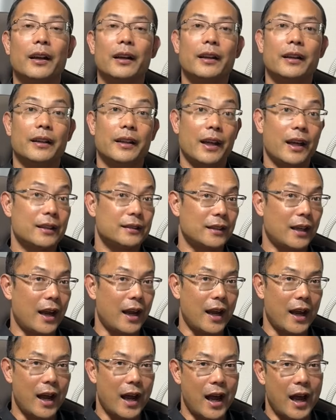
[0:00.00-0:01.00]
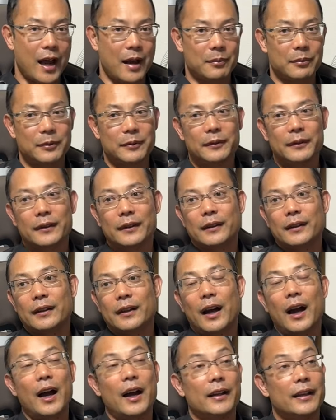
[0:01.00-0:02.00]
Yes, I have.
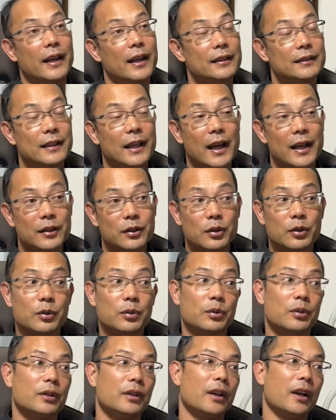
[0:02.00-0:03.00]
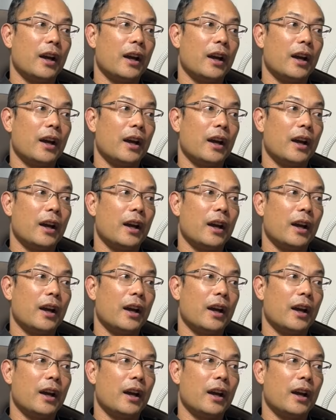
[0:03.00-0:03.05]
Yes, I do.